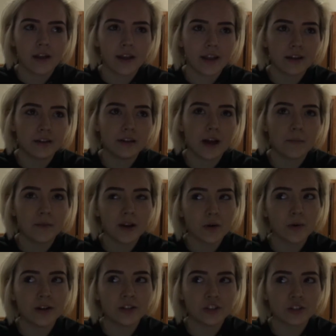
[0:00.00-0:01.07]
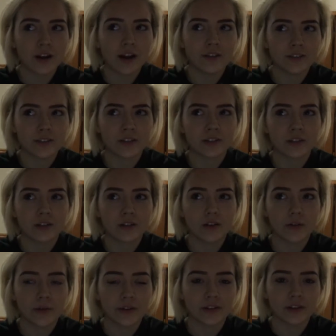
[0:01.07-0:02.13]
And I'm not quite sure how this is
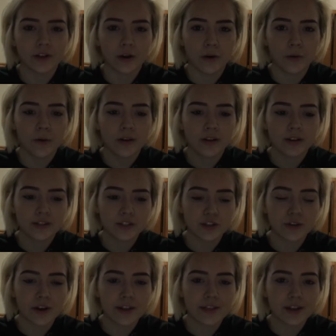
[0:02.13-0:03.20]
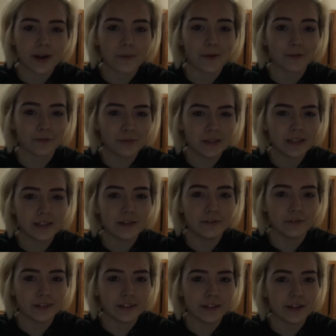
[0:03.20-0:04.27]
going to go, considering that I'm a
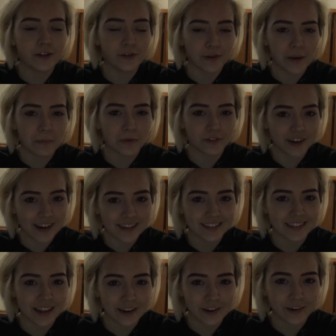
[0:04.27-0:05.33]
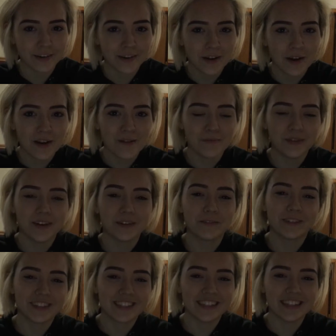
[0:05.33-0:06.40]
really great procrastinator, but
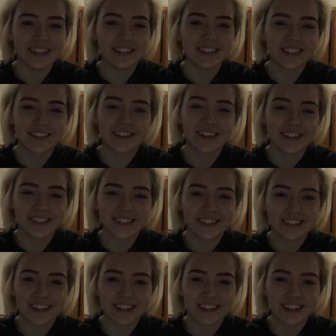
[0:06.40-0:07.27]
we'll see, so let's get